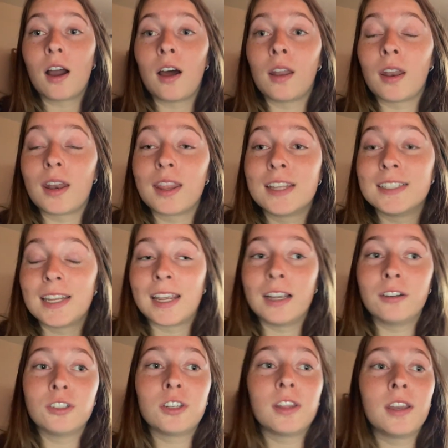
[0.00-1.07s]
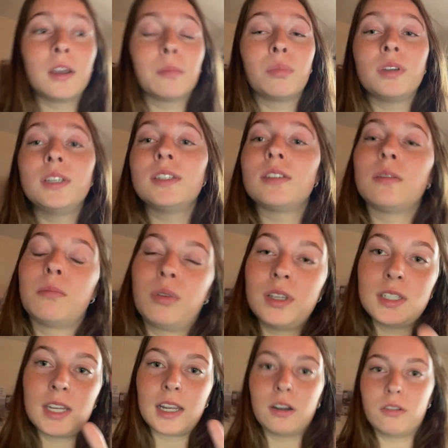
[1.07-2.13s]
on this English thing. Please
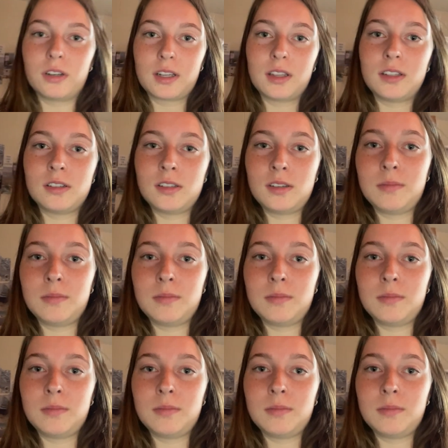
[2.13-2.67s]
take a look at this.